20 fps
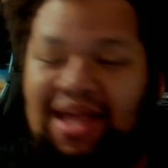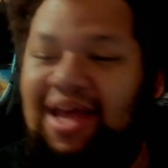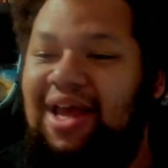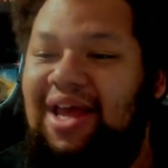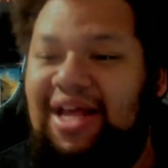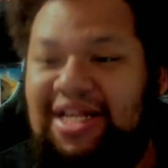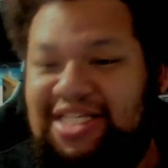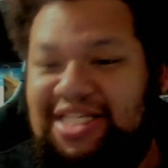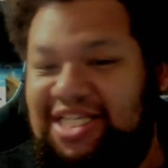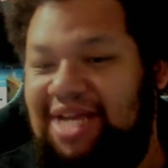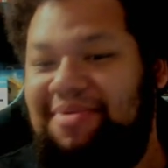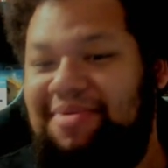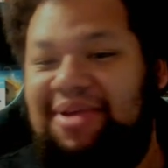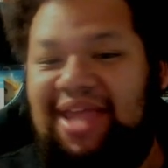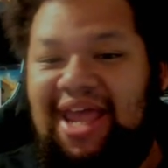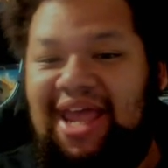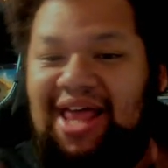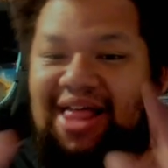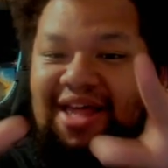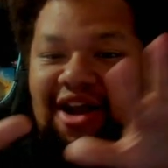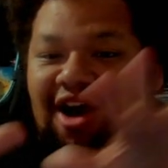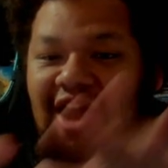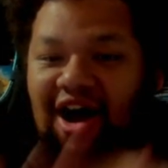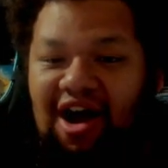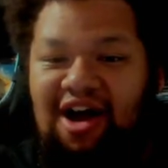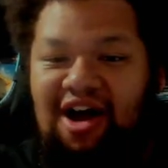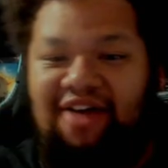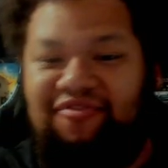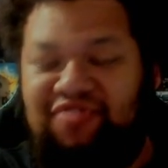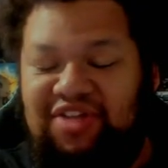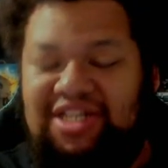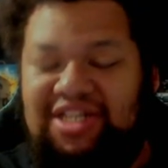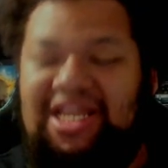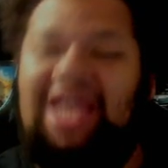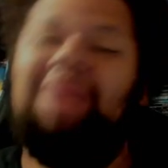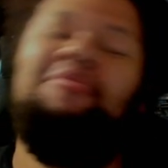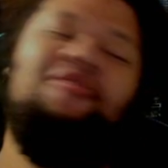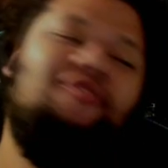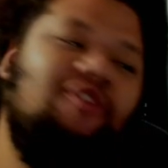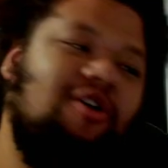Sami Callihan off the
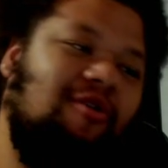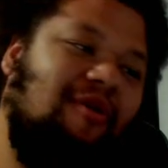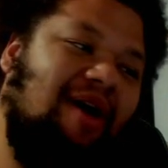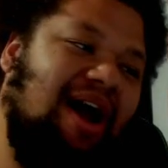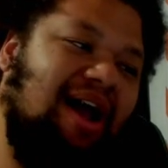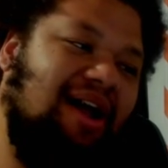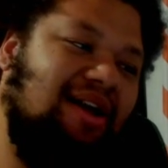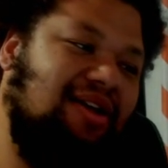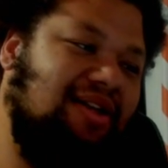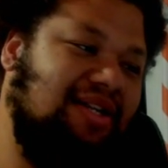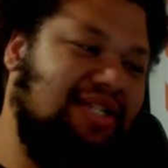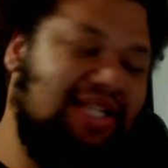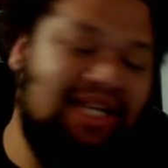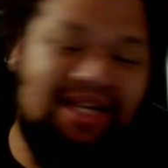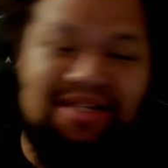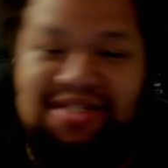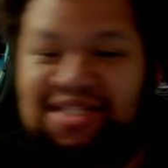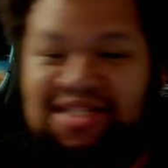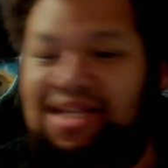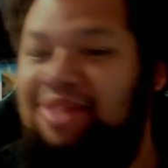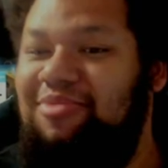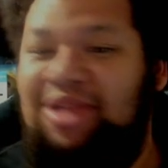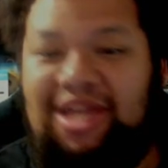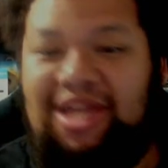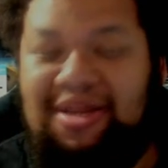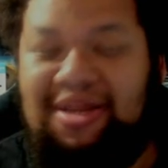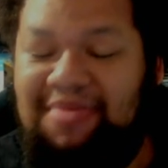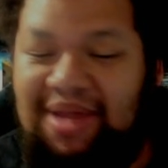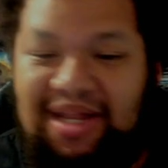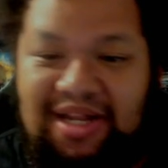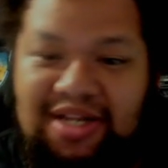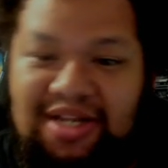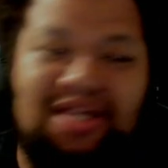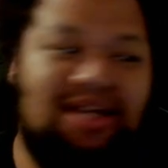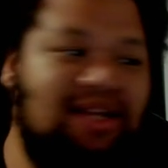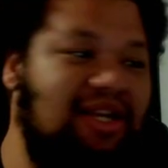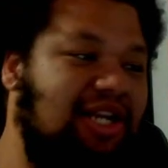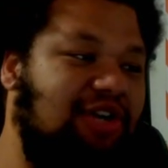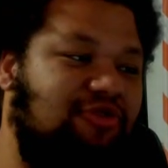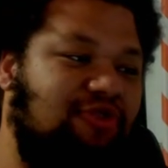table for a while until
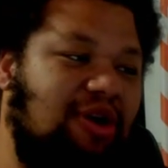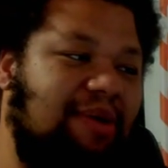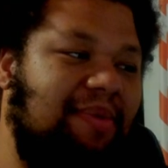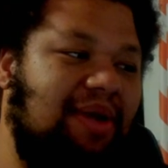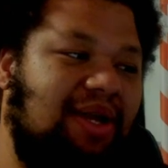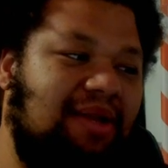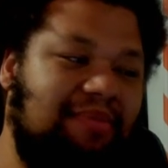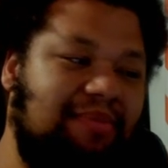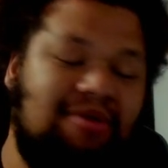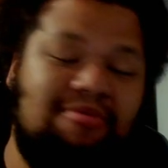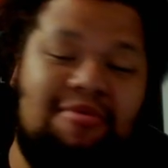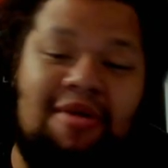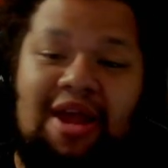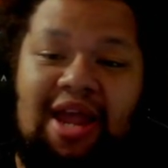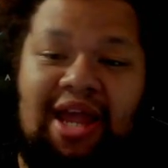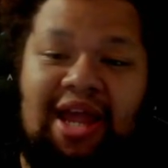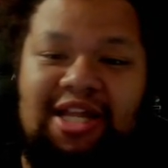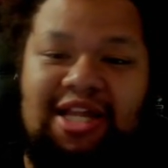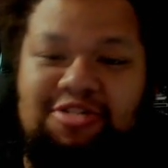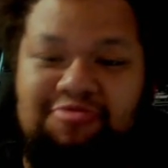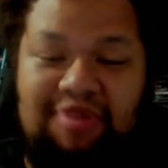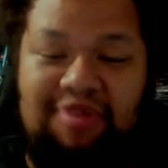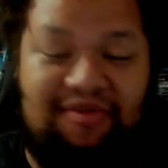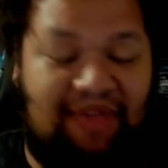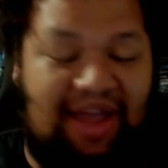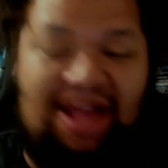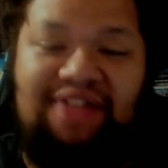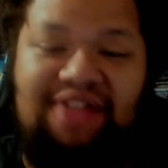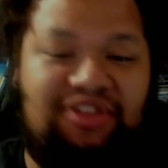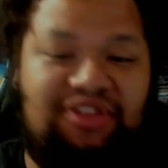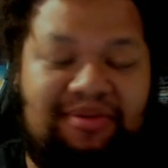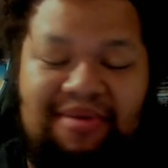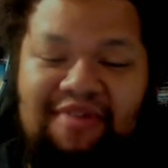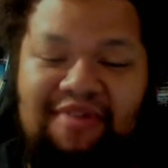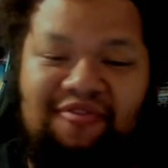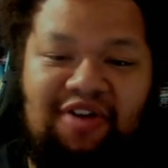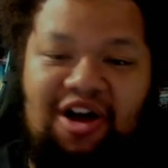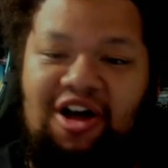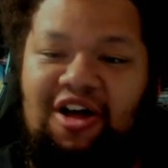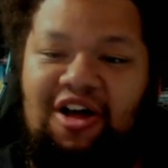an agreement can be arranged with Anthem
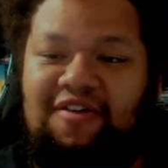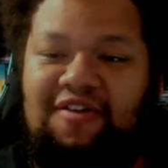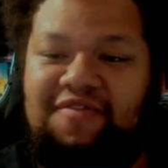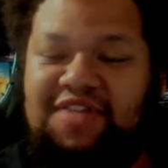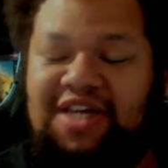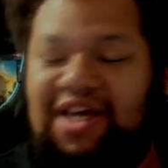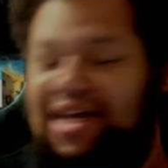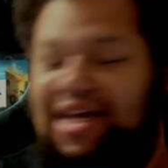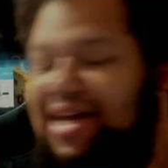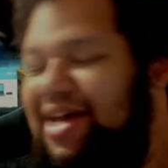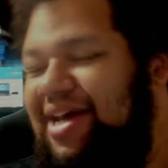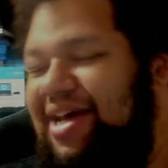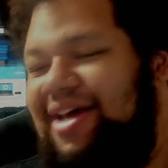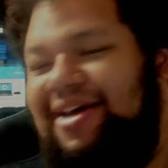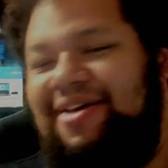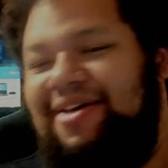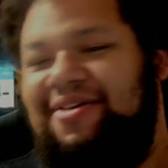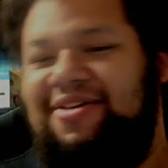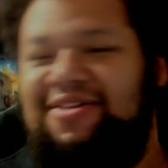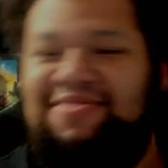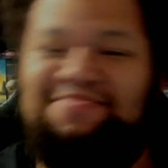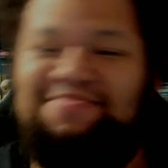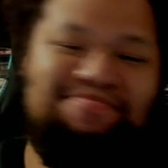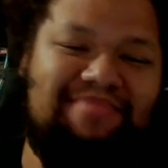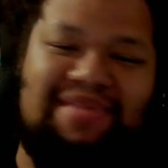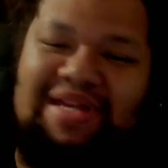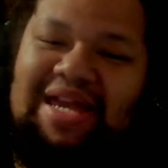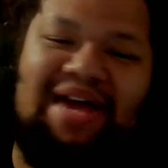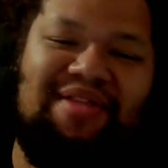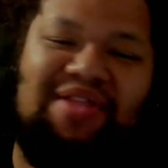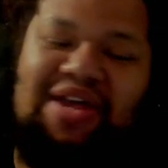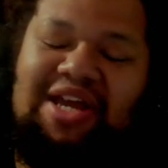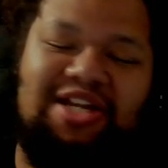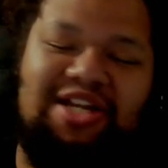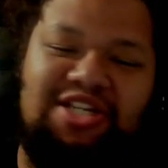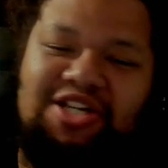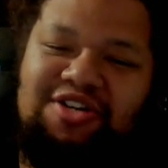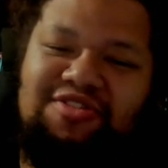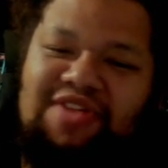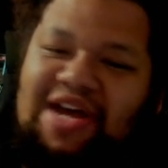involved. Yeah, they could
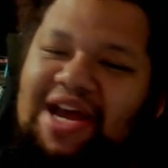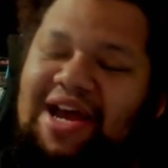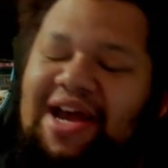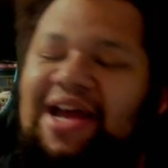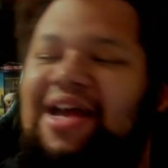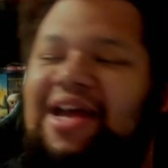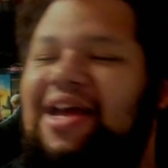do that.